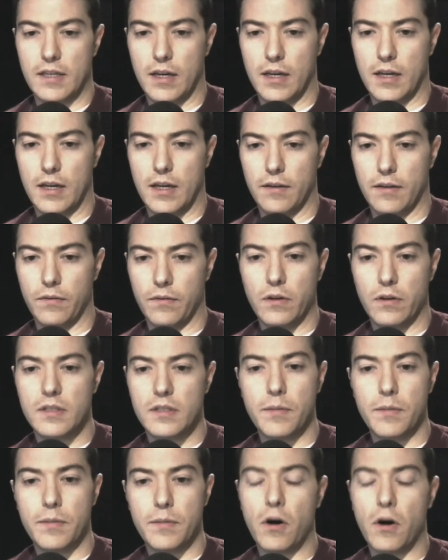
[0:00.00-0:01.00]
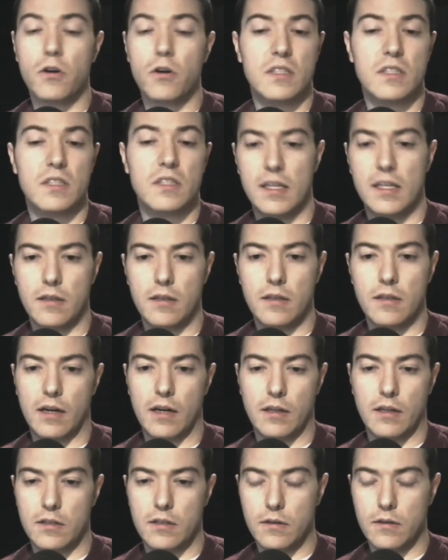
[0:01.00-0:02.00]
the word democracy is not
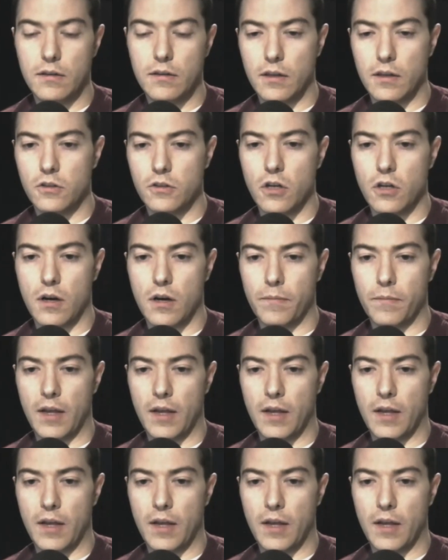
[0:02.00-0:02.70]
understood in Germany.